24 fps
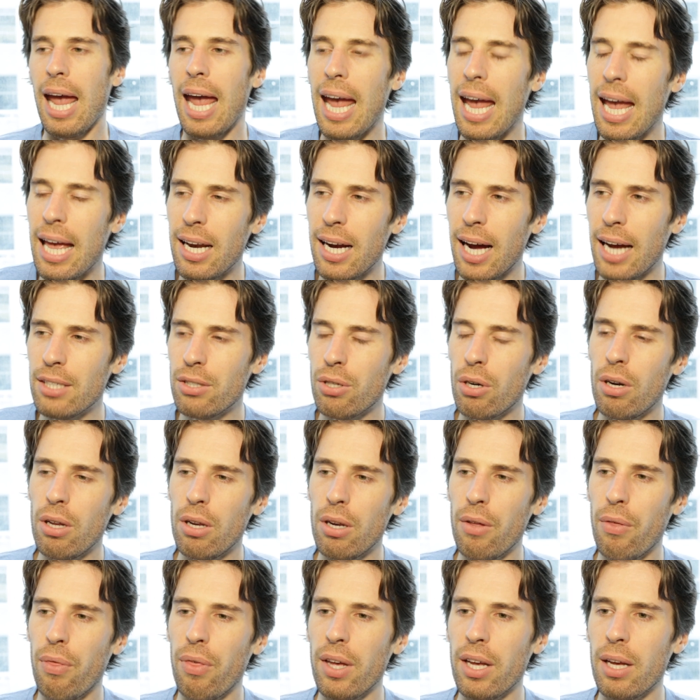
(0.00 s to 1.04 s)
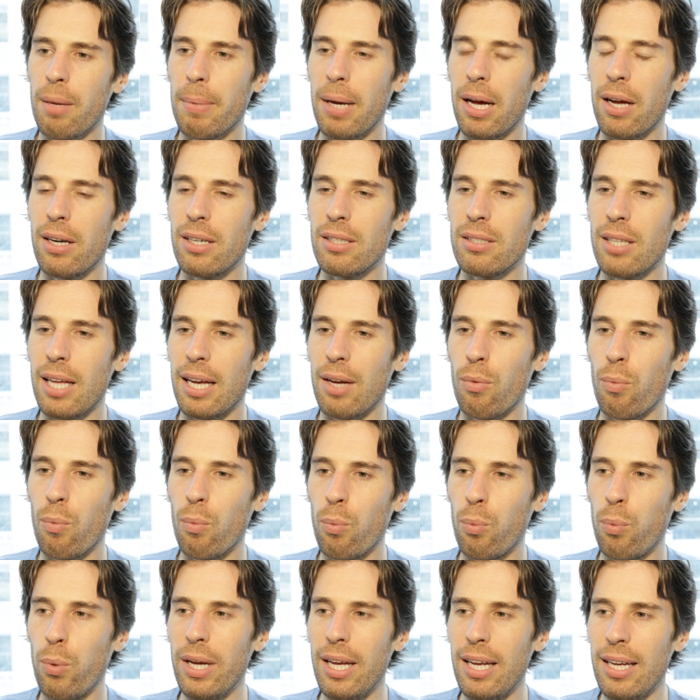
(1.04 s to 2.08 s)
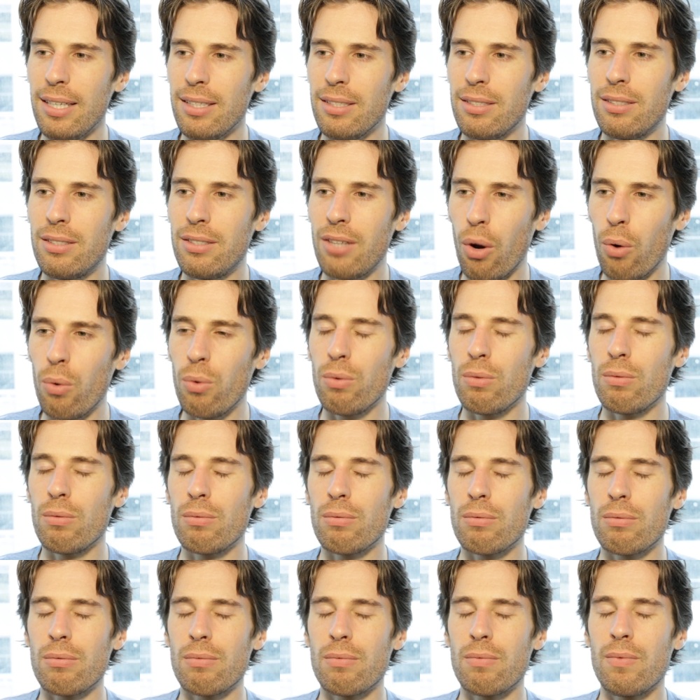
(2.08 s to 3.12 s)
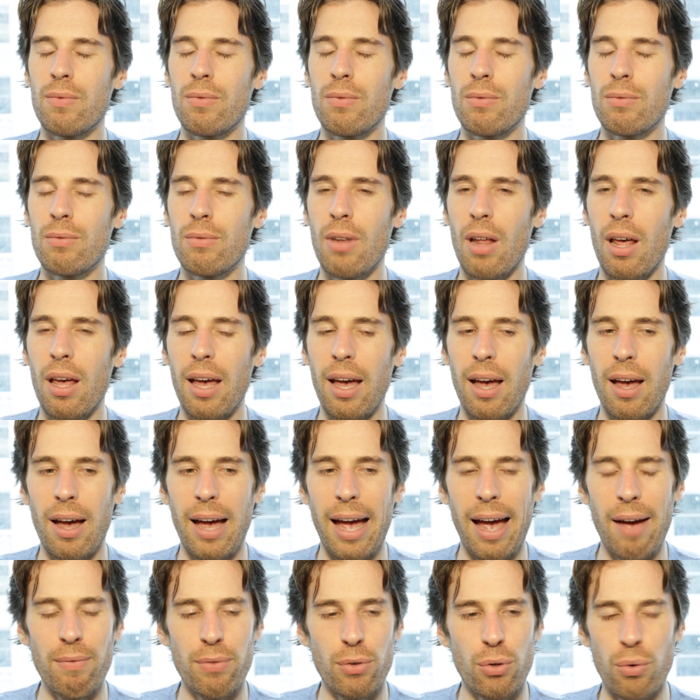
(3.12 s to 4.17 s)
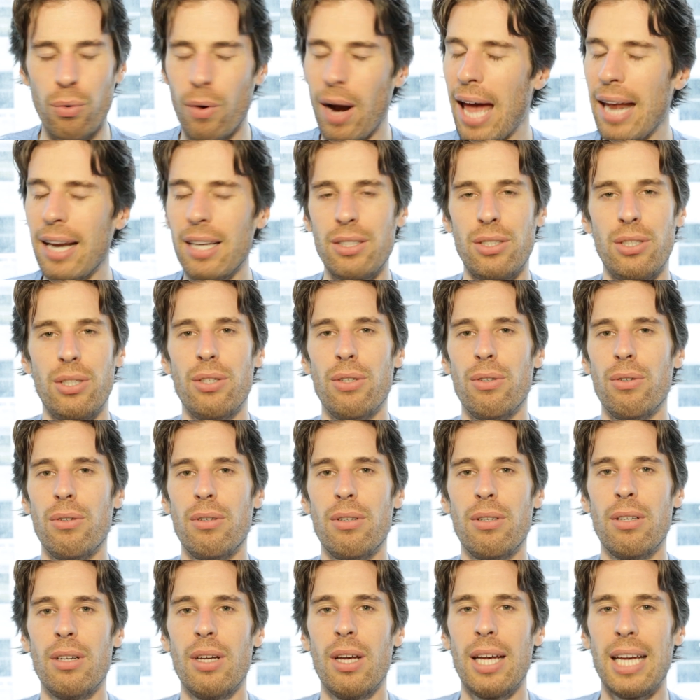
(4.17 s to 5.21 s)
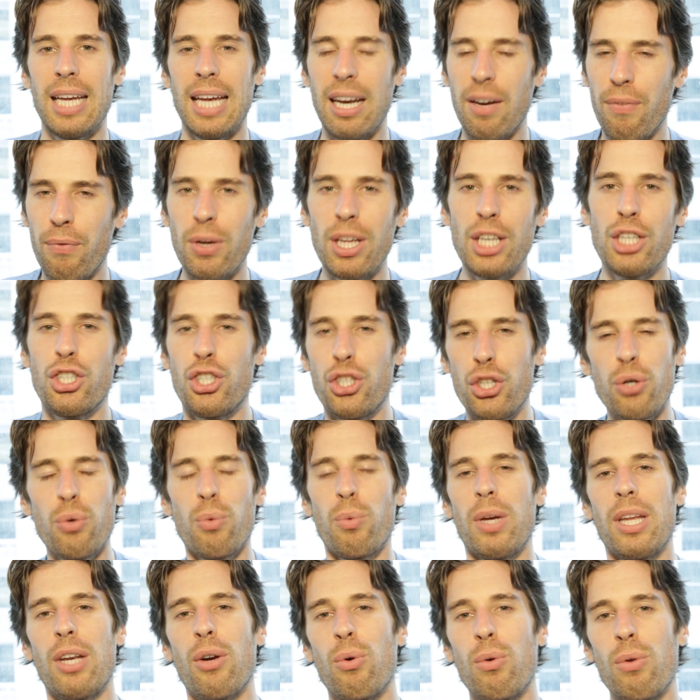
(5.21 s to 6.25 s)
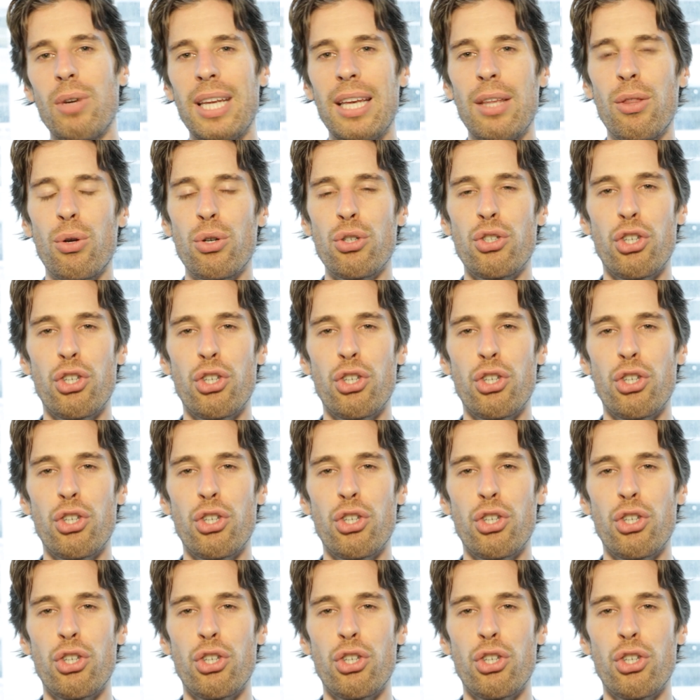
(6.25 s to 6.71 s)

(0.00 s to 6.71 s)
And I started to think about it, it's like, we don't have gratitude. And if we do, we don't either